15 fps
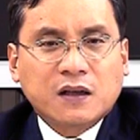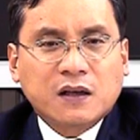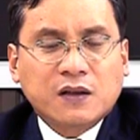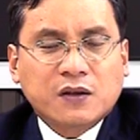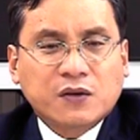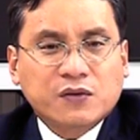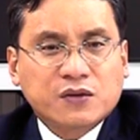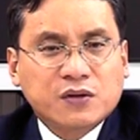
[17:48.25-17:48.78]
the
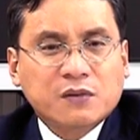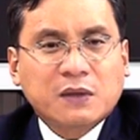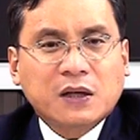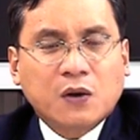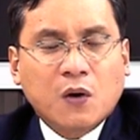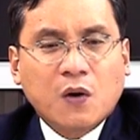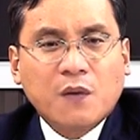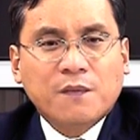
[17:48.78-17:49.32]
consumer
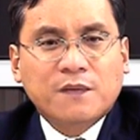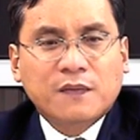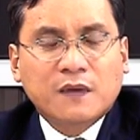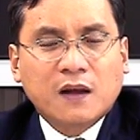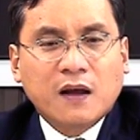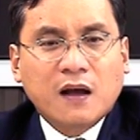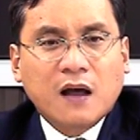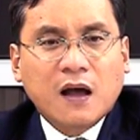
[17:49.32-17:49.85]
law
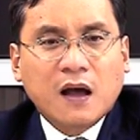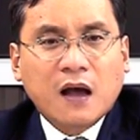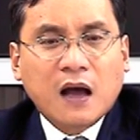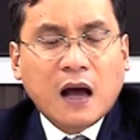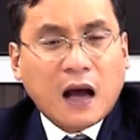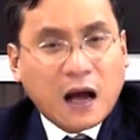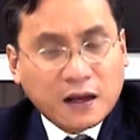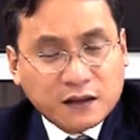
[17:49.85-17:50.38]

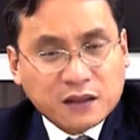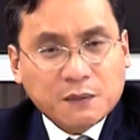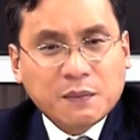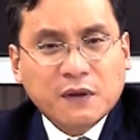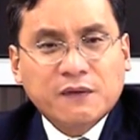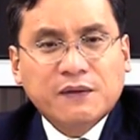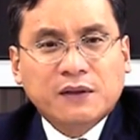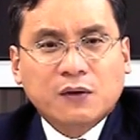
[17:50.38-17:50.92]
under the
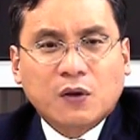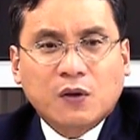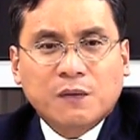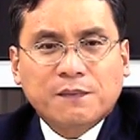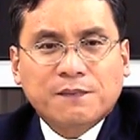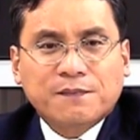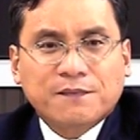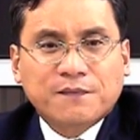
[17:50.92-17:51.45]
Peruvian law,
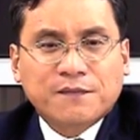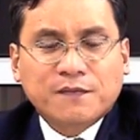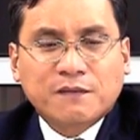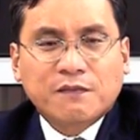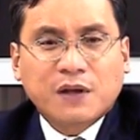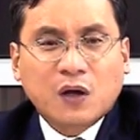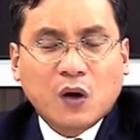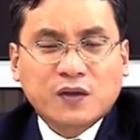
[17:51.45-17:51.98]

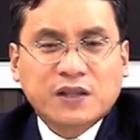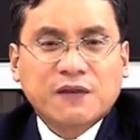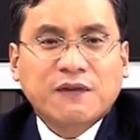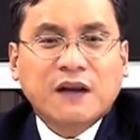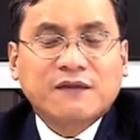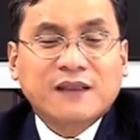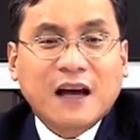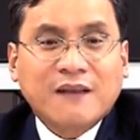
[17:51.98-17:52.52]
because he
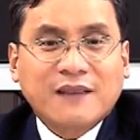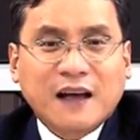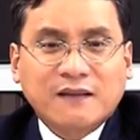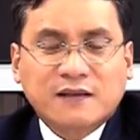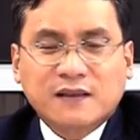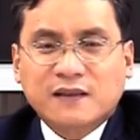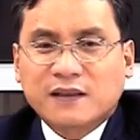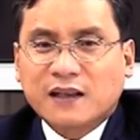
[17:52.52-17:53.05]
found out
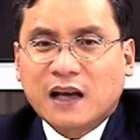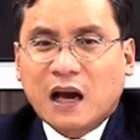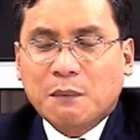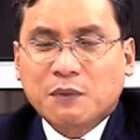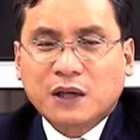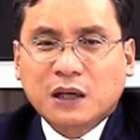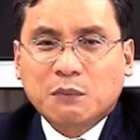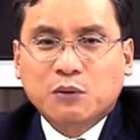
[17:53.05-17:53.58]
that the
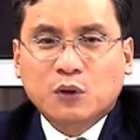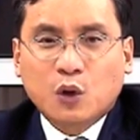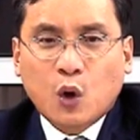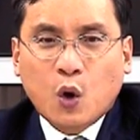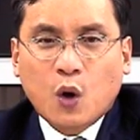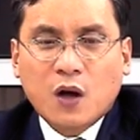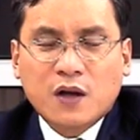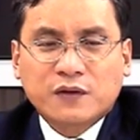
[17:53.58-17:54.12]
applicable
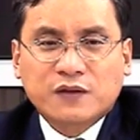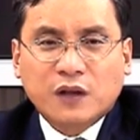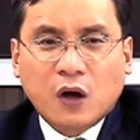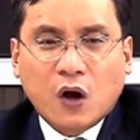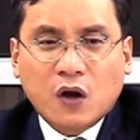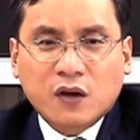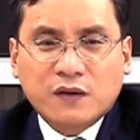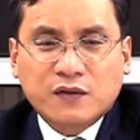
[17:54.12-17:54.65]
law
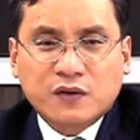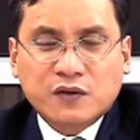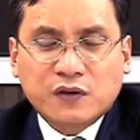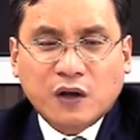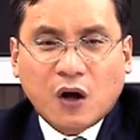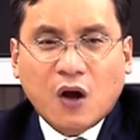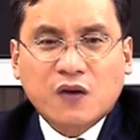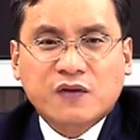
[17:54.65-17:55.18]
to the
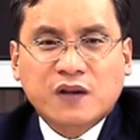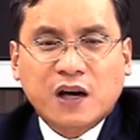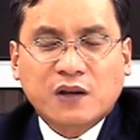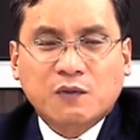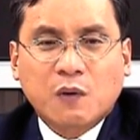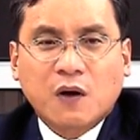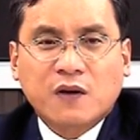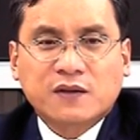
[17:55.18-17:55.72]

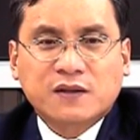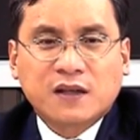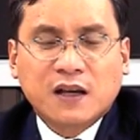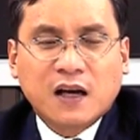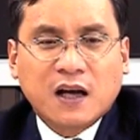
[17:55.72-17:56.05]
contract was